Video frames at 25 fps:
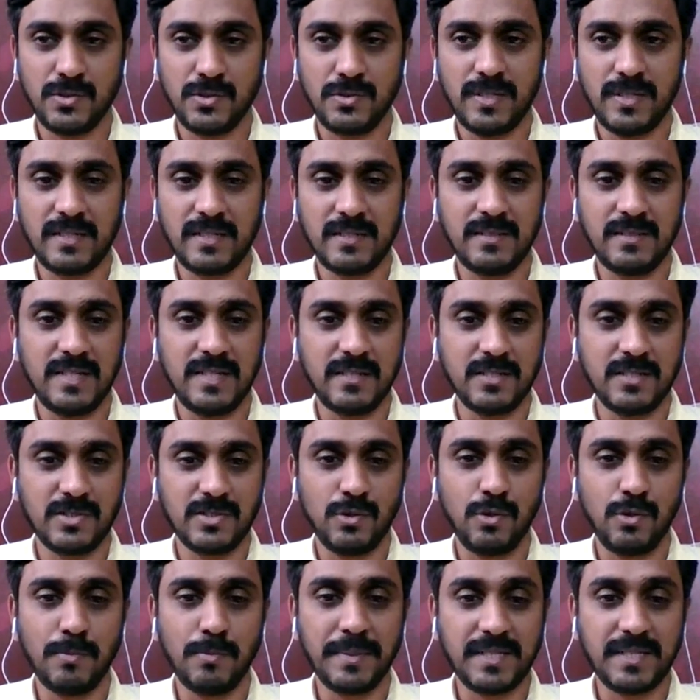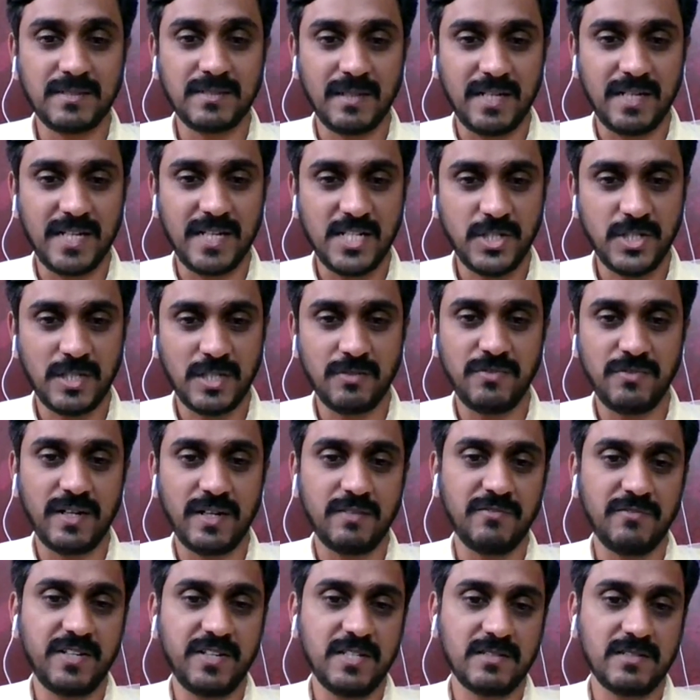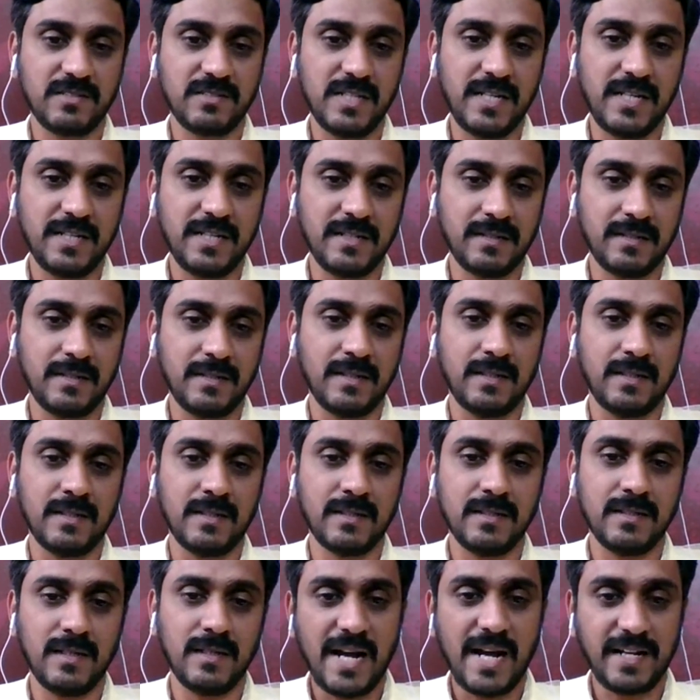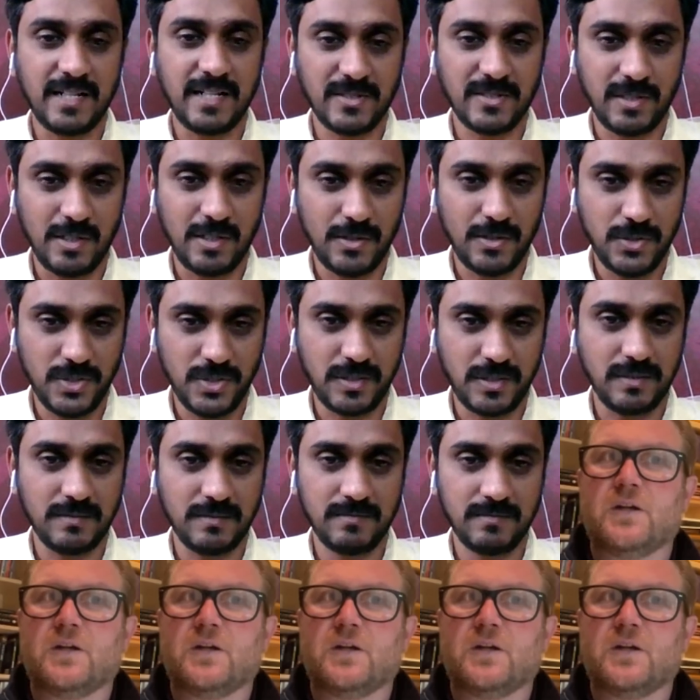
so that there is no pixelation when we see it in a high resolution.